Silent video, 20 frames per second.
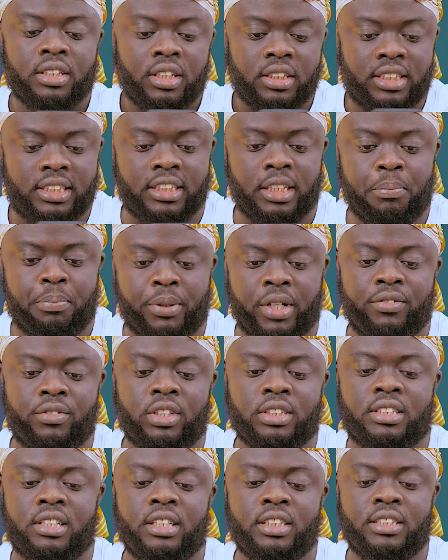She
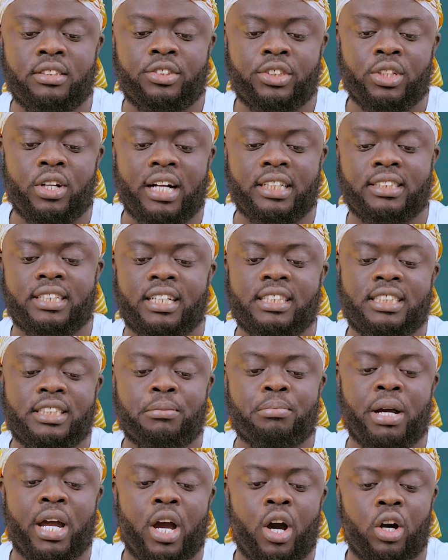previously drew
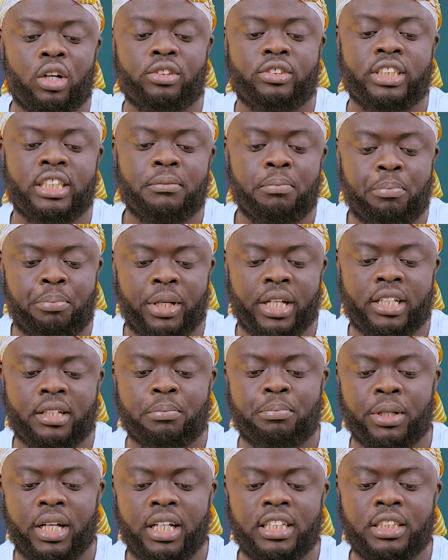attention by ordering
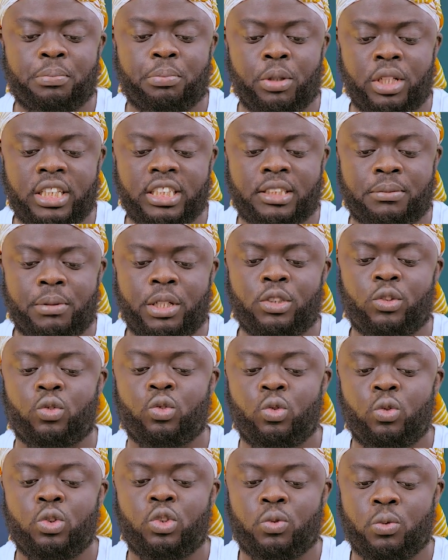big-bellied policemen to
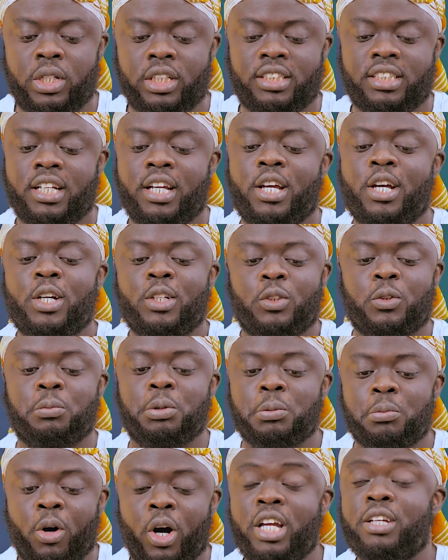lose weight to
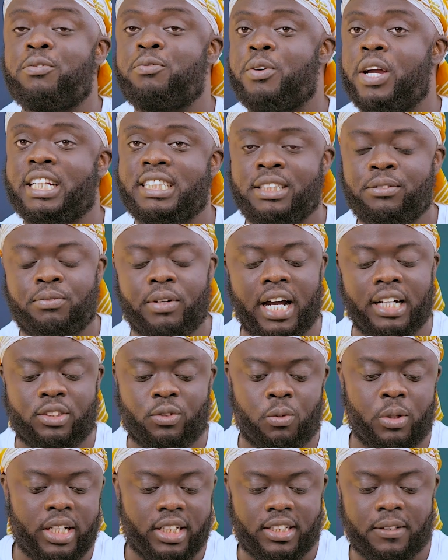be more effective at
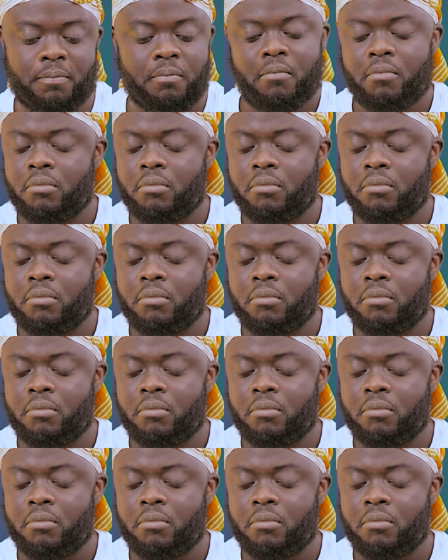work.